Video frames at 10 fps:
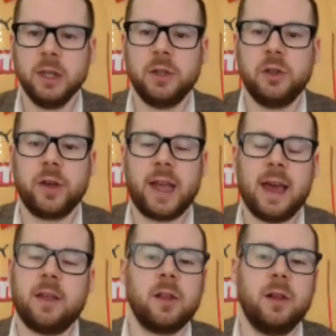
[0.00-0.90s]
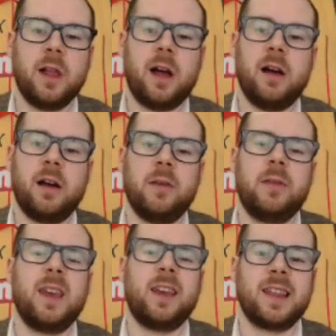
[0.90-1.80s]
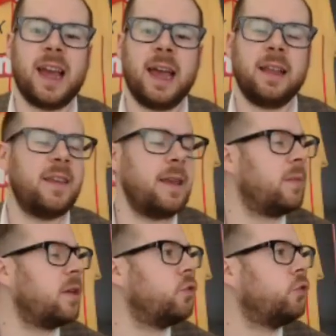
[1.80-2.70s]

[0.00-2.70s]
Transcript: Newcastle are the exact team that you